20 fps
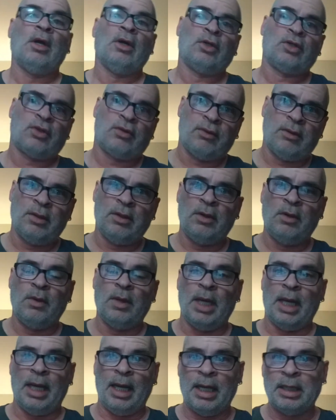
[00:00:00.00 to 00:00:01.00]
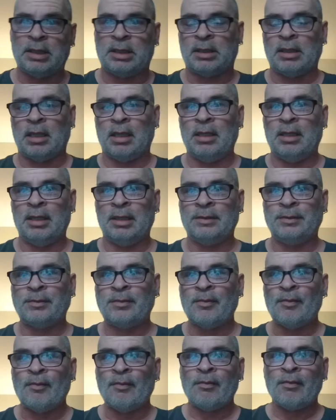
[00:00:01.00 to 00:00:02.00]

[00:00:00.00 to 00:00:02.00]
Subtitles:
True insulin